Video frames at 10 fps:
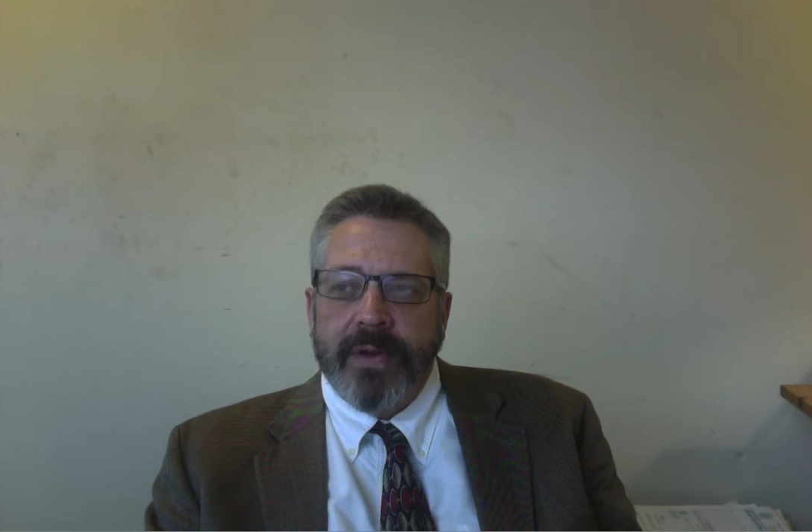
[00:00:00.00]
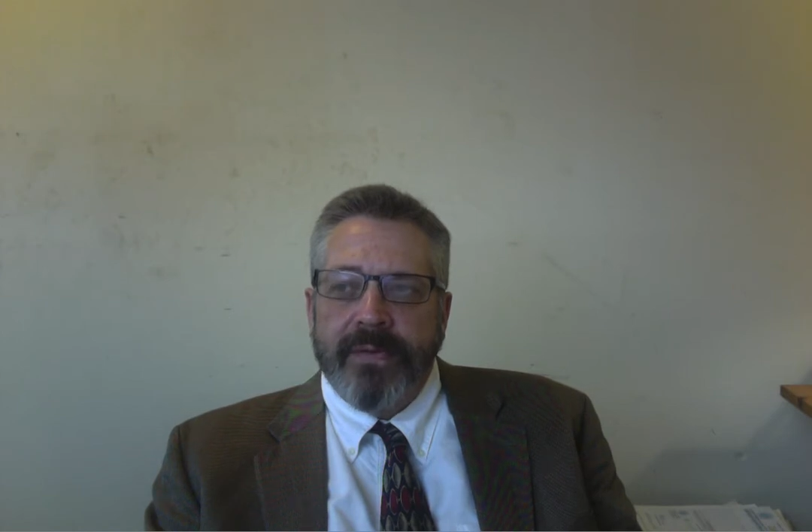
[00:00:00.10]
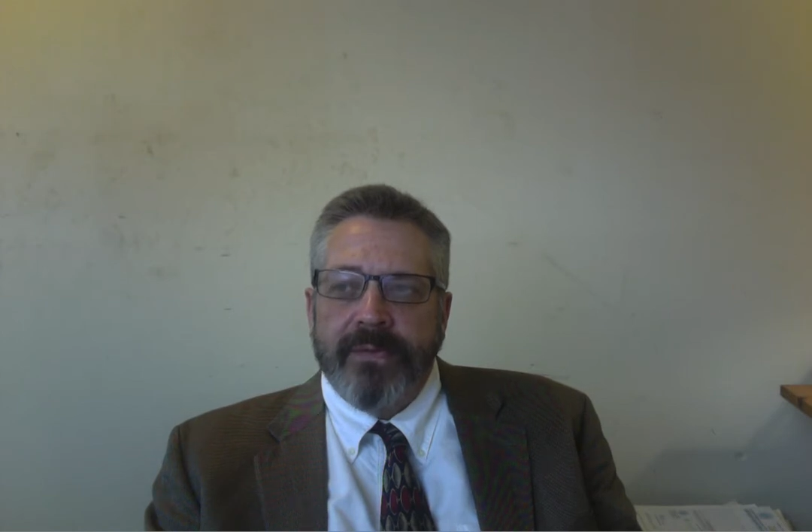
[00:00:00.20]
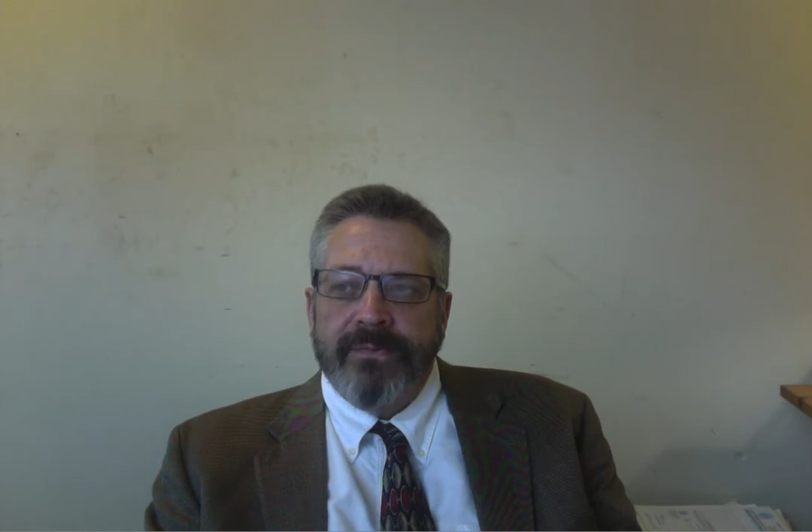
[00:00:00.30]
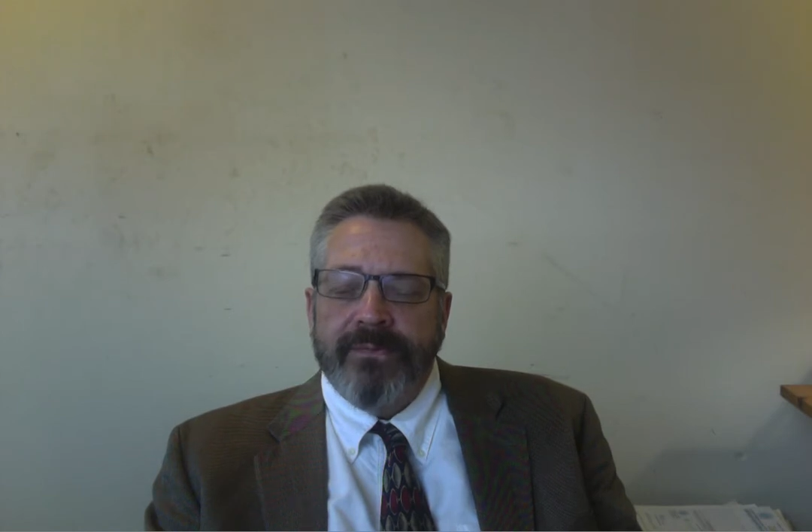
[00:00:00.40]

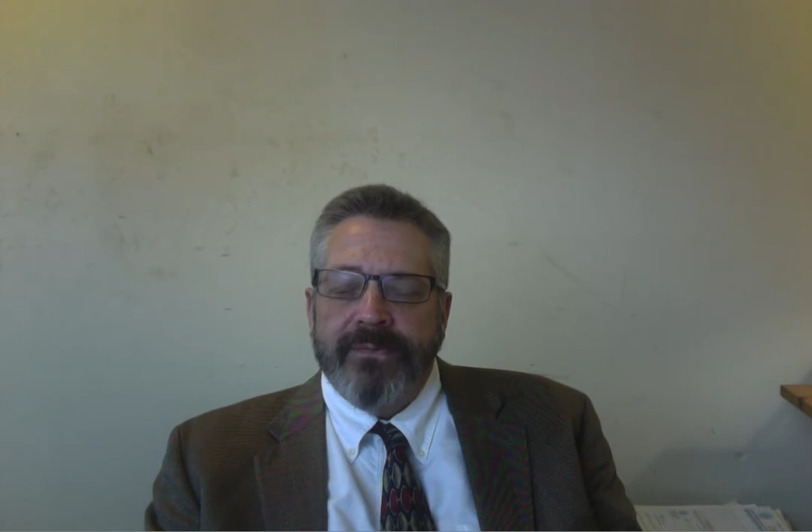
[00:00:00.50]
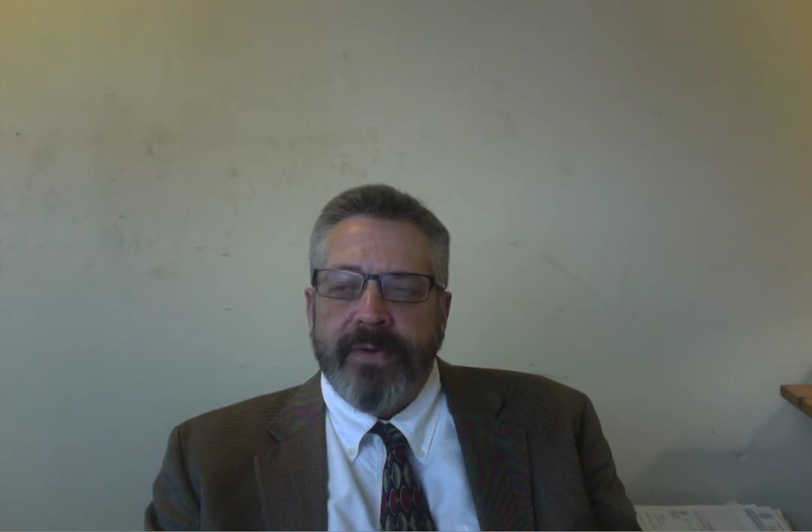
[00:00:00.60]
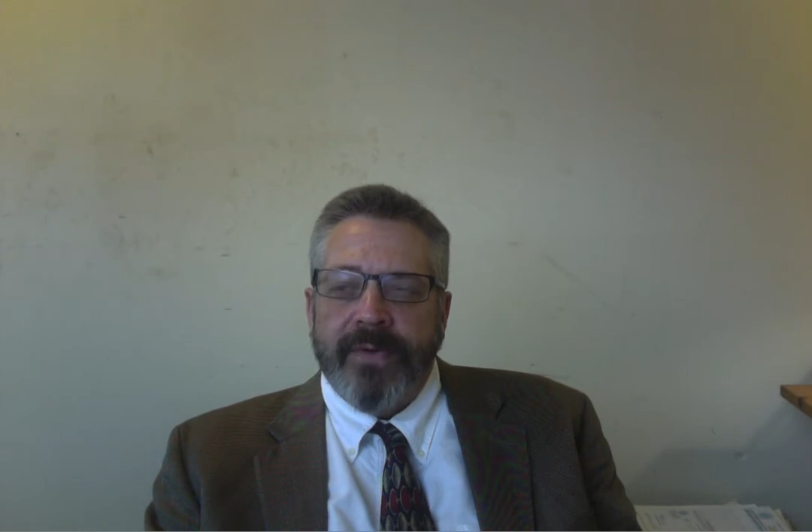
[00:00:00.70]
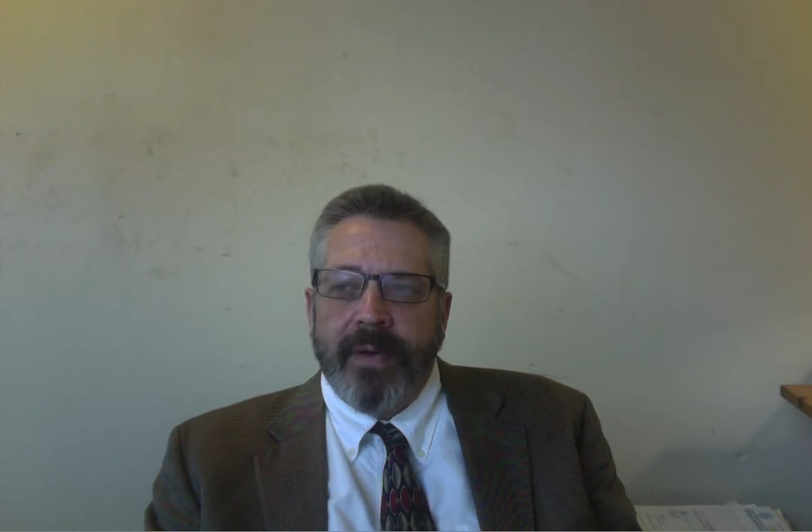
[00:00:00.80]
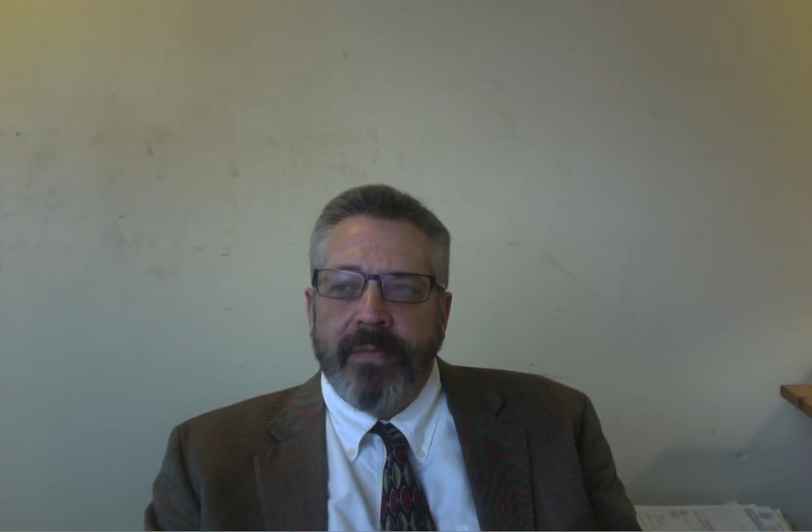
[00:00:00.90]
is
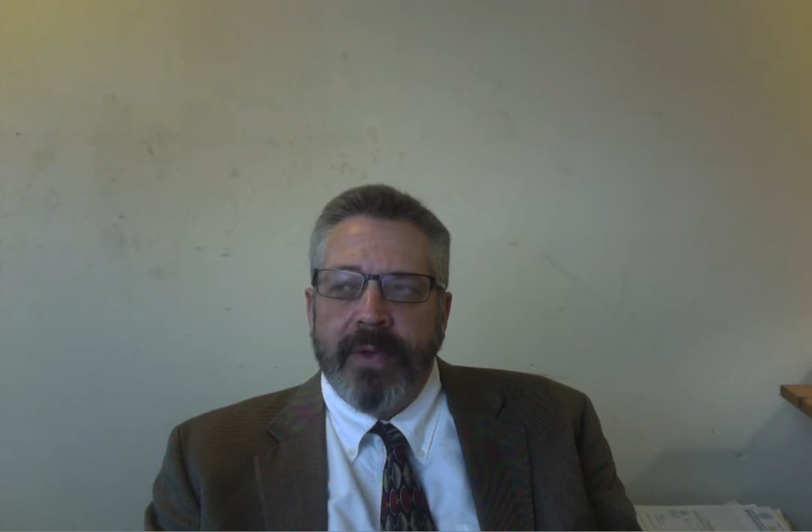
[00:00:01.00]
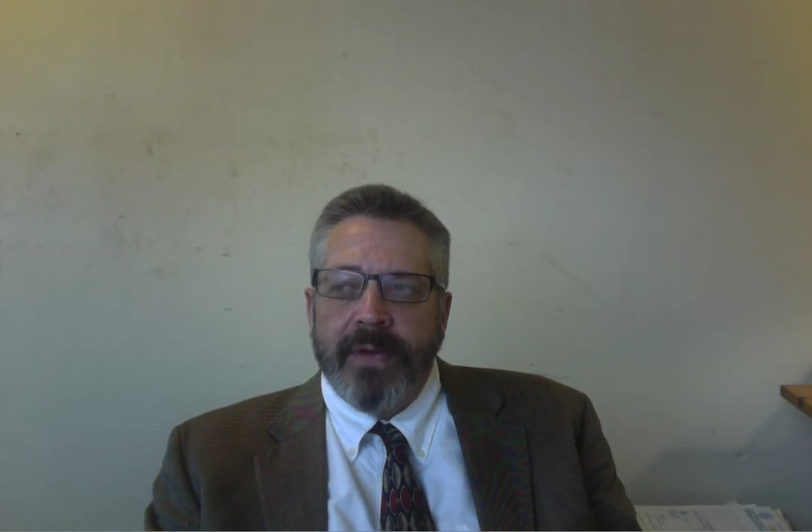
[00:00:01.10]
a